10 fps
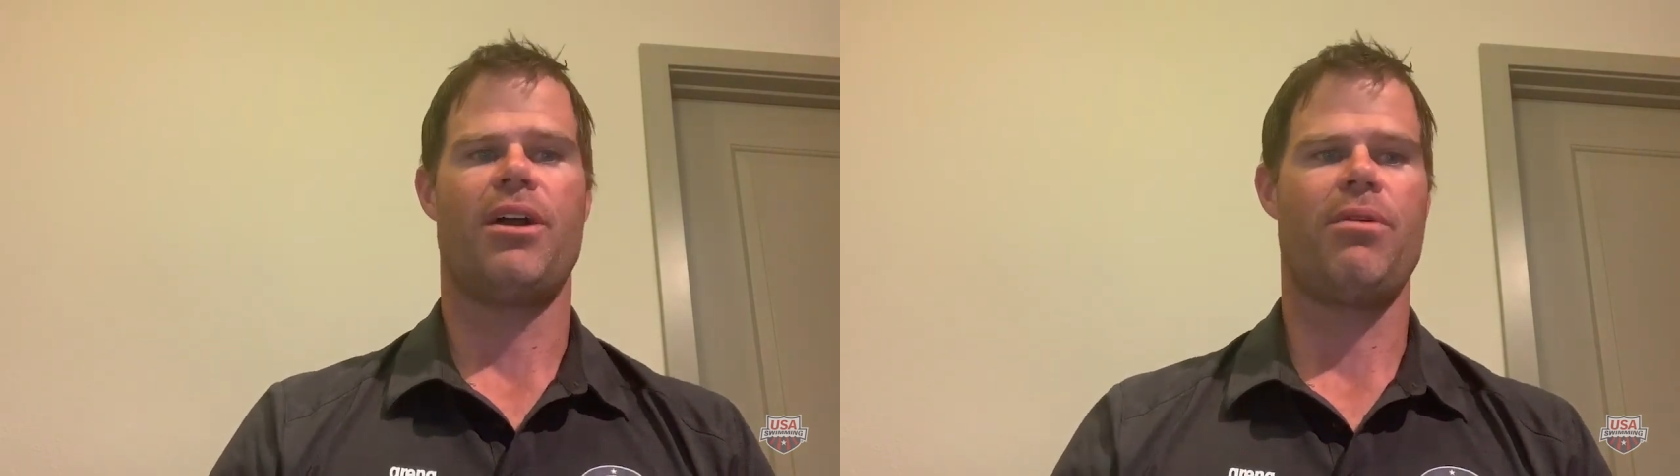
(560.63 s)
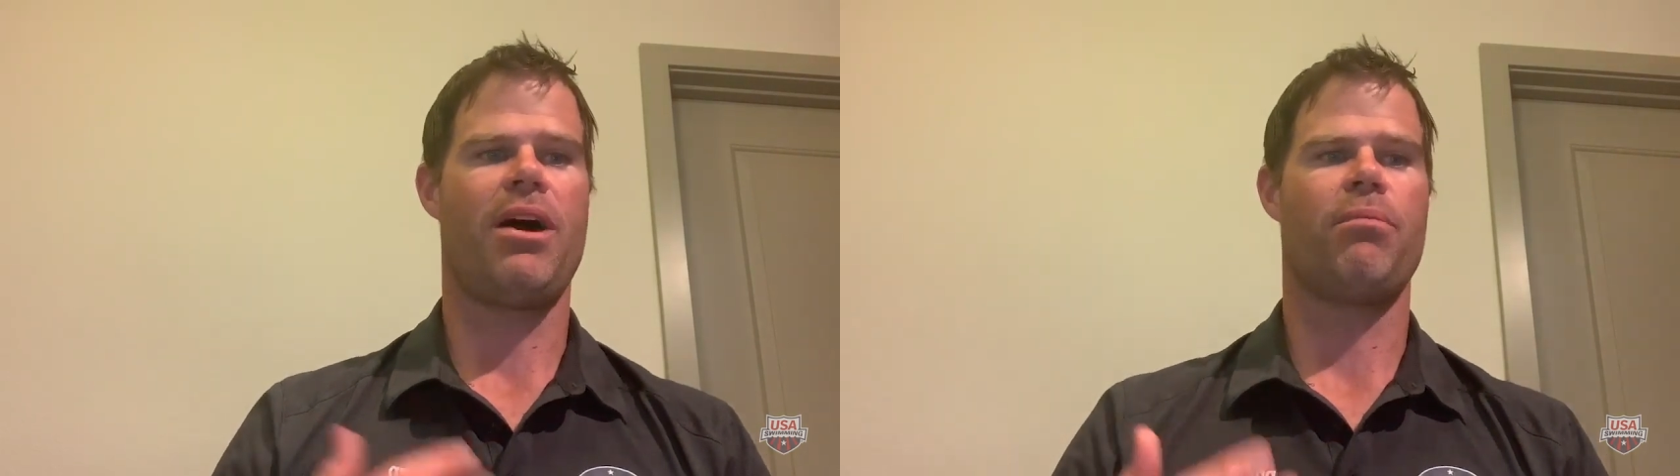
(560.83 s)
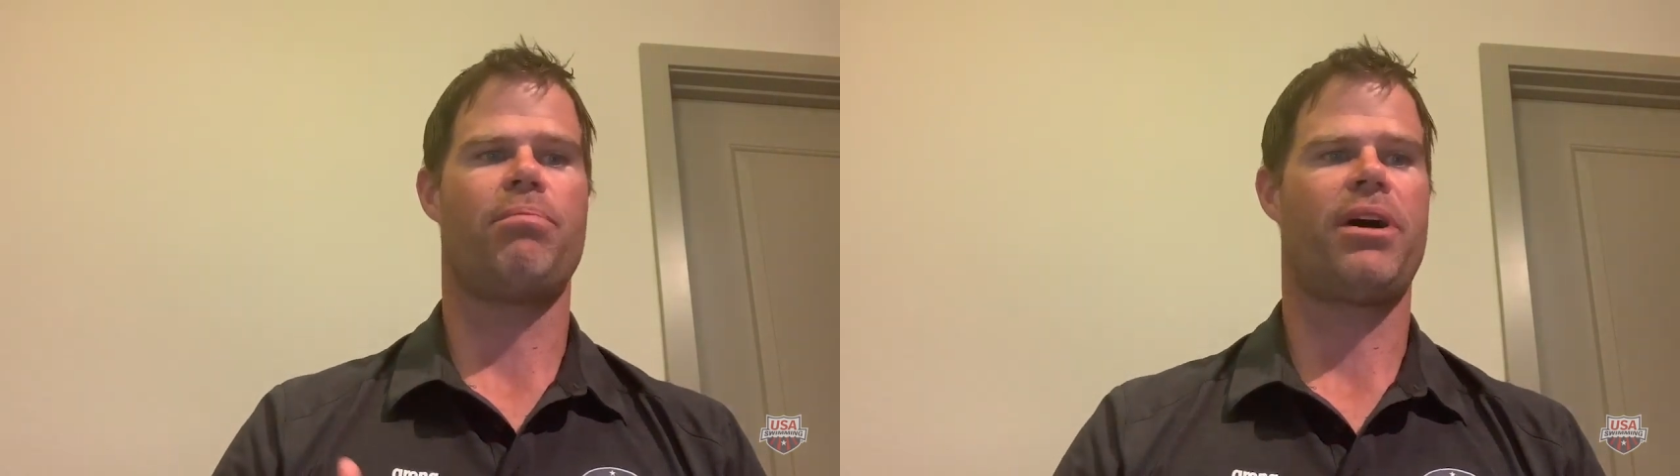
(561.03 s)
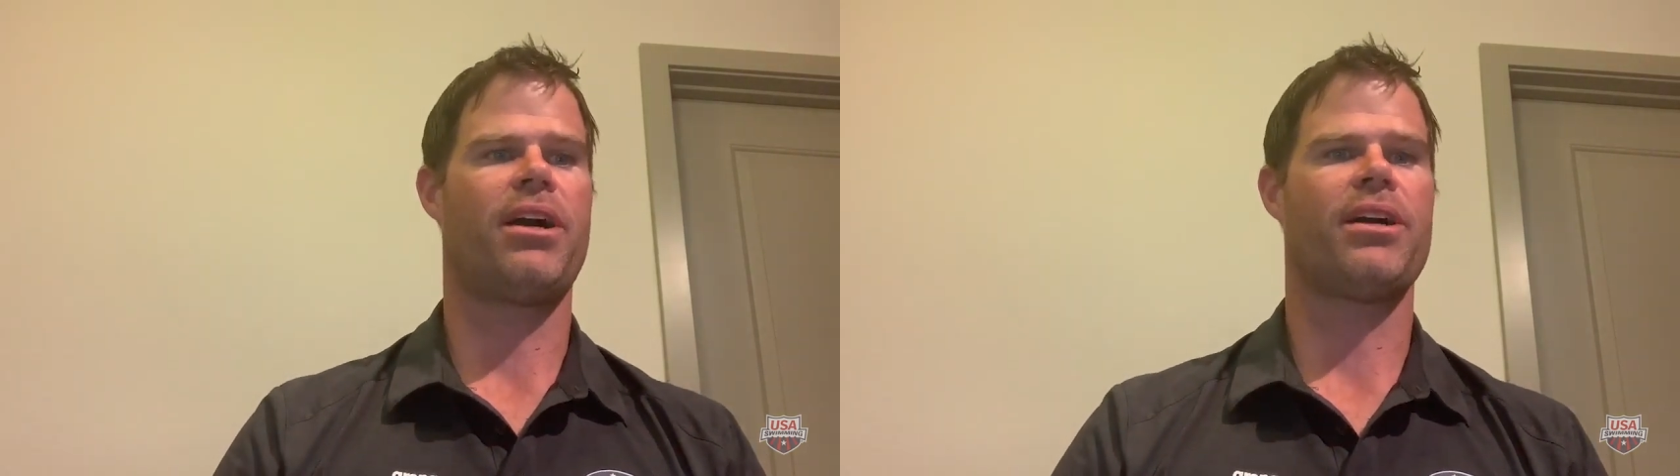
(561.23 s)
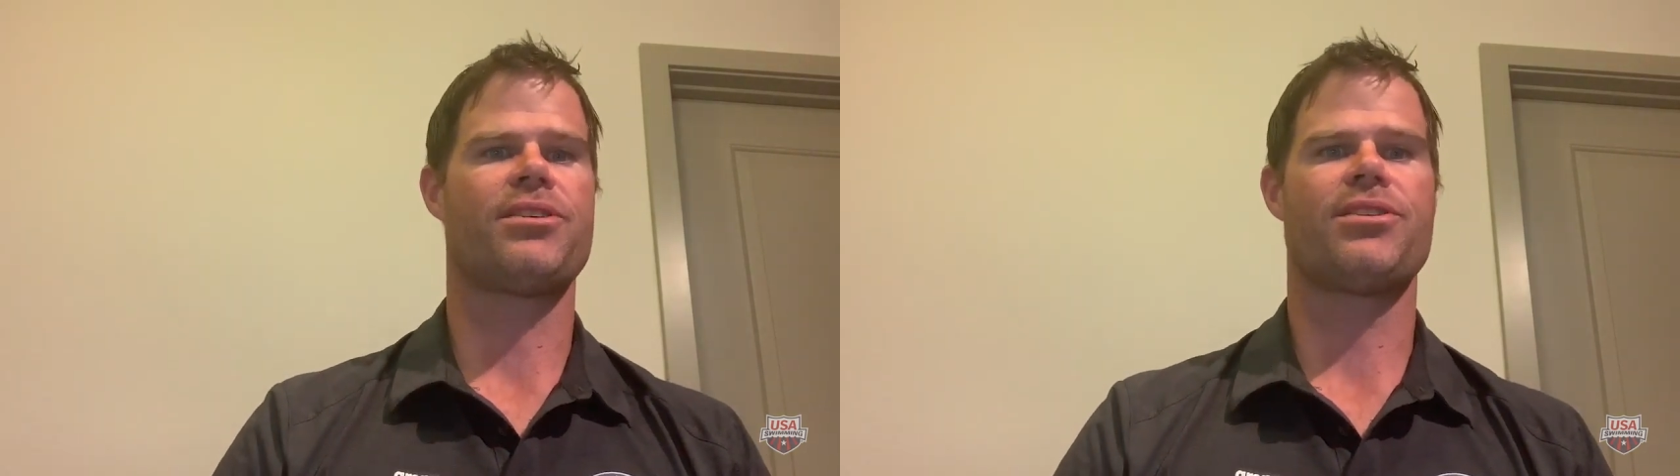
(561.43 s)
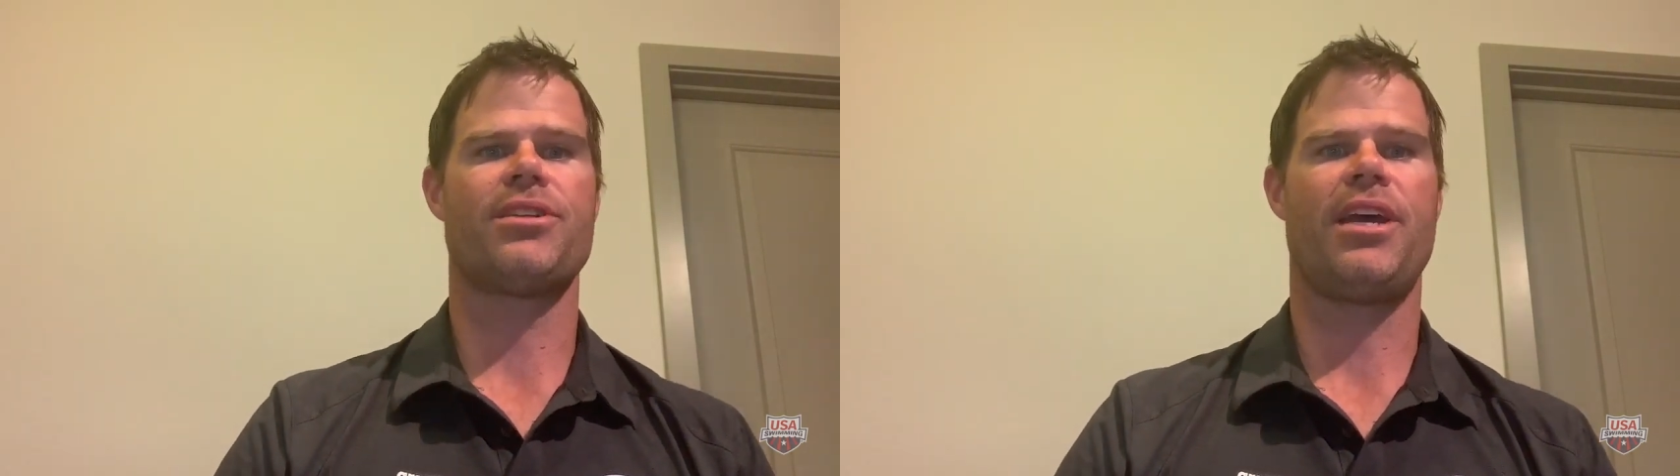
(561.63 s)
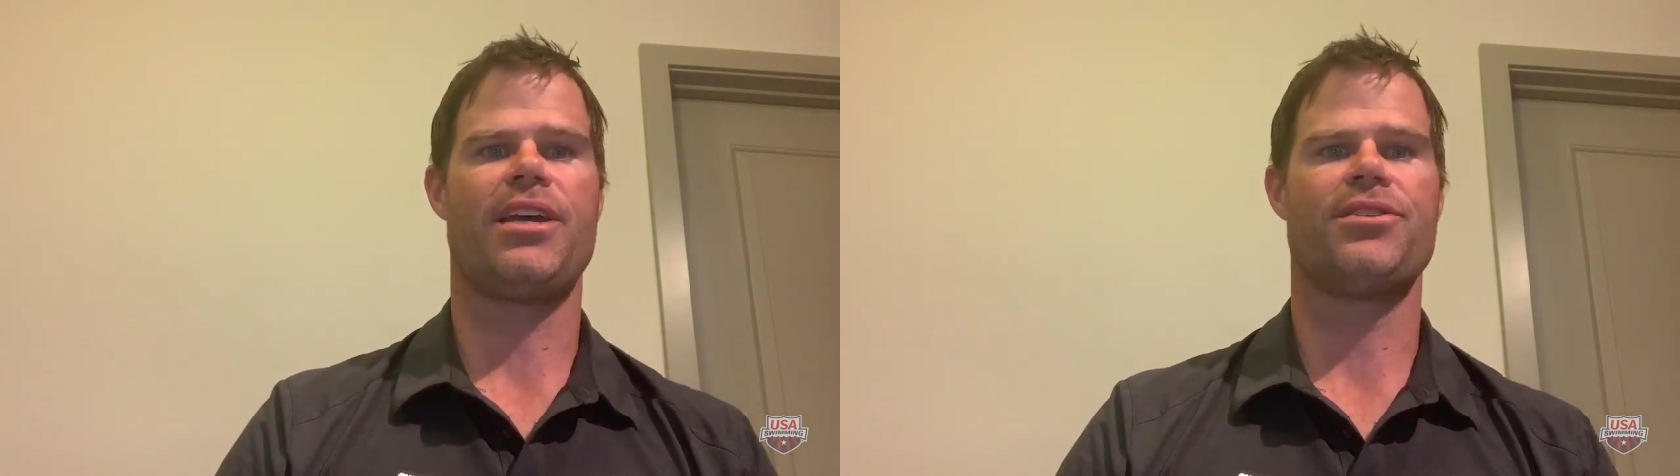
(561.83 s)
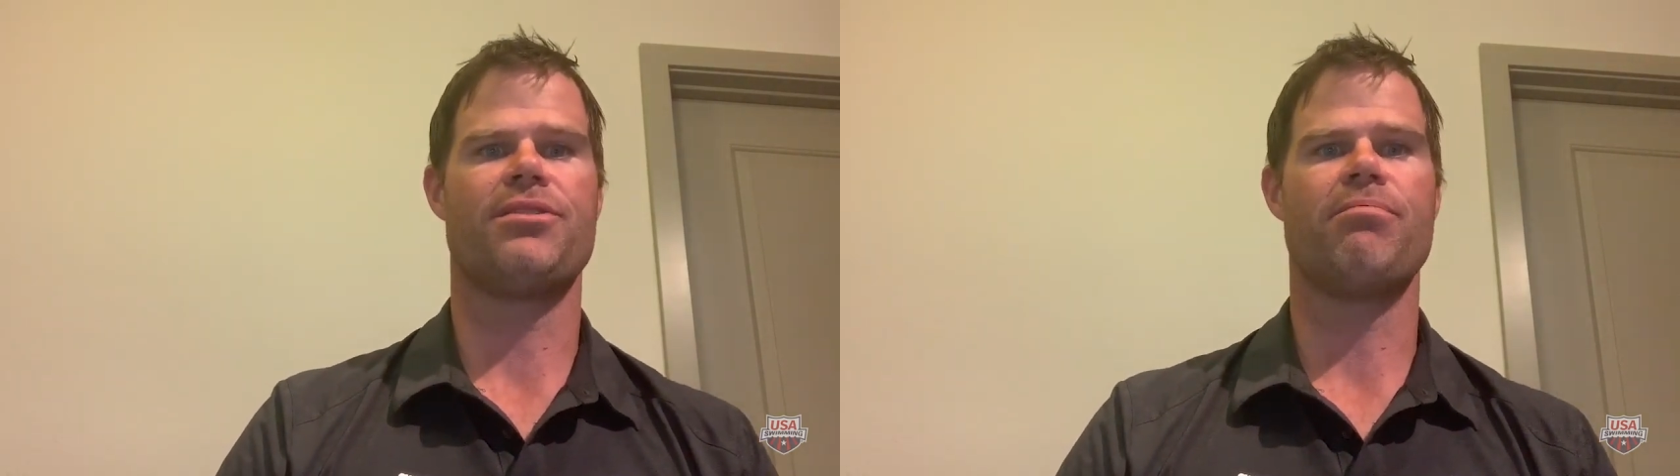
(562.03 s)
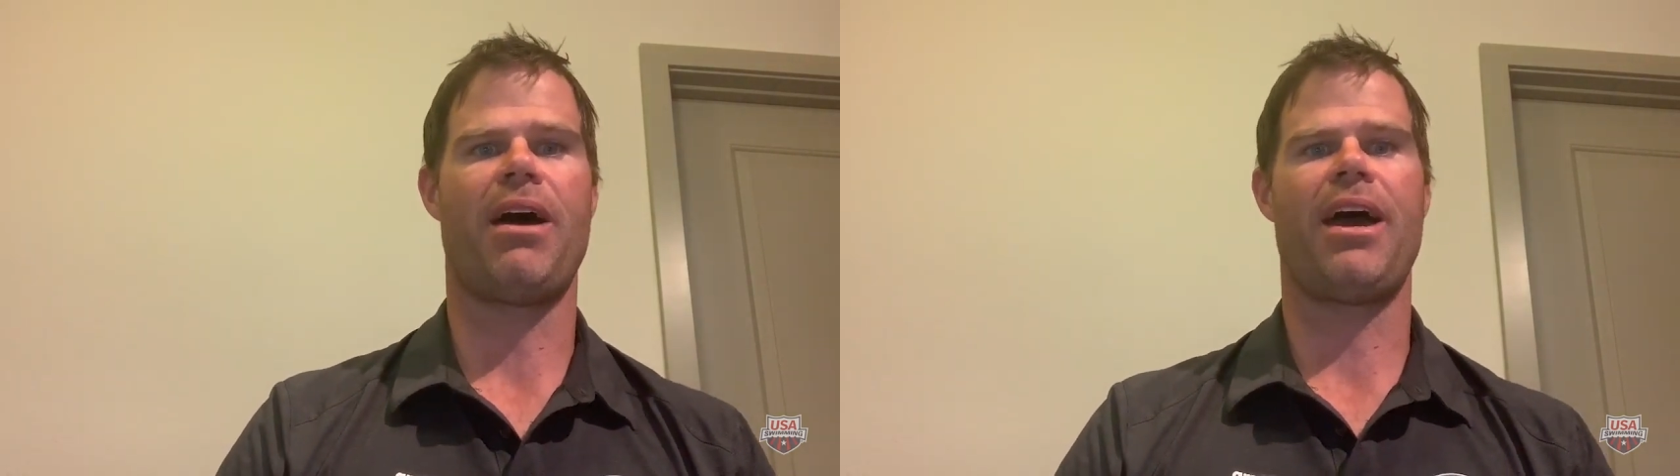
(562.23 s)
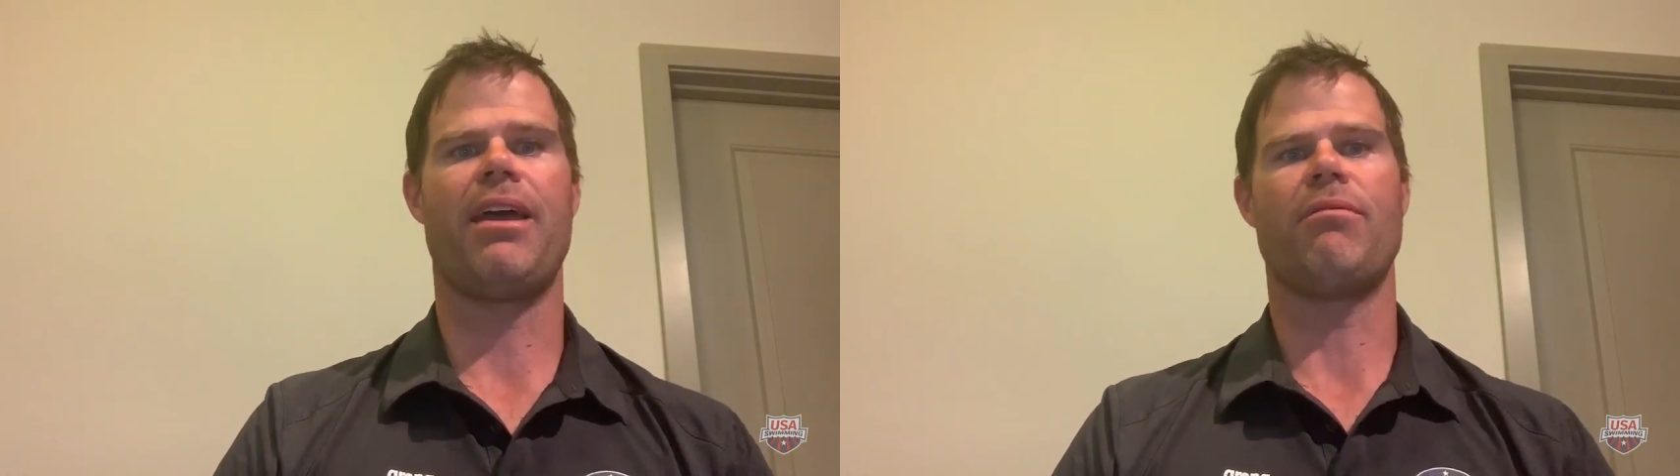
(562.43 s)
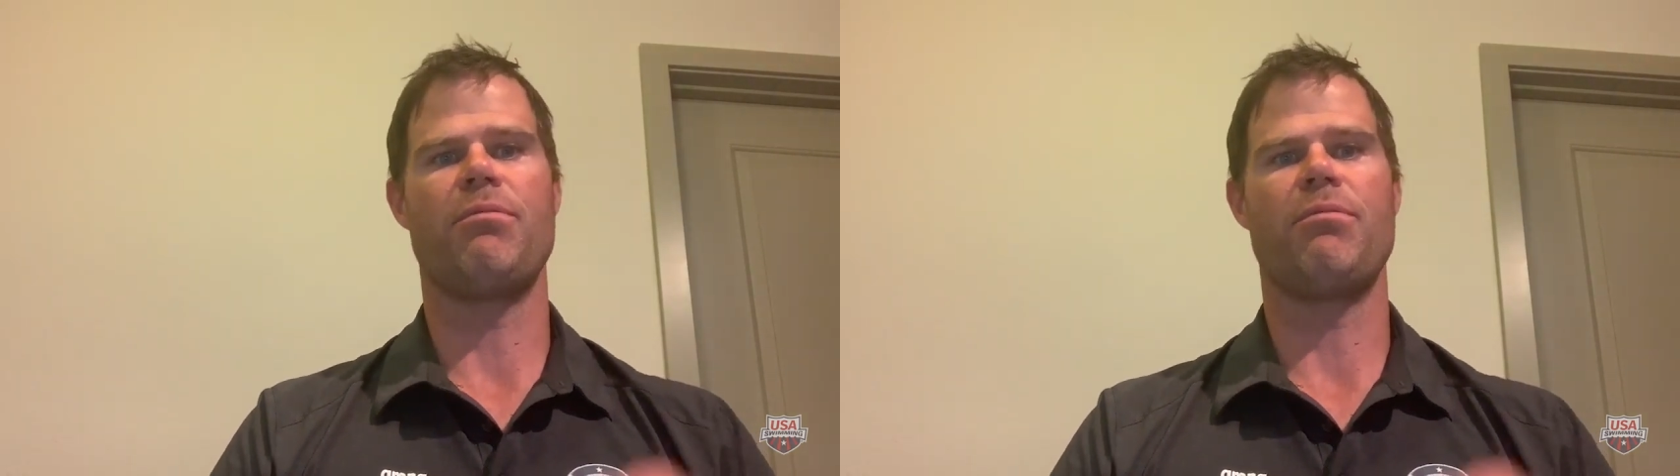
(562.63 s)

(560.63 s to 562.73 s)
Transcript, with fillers: around parks as my,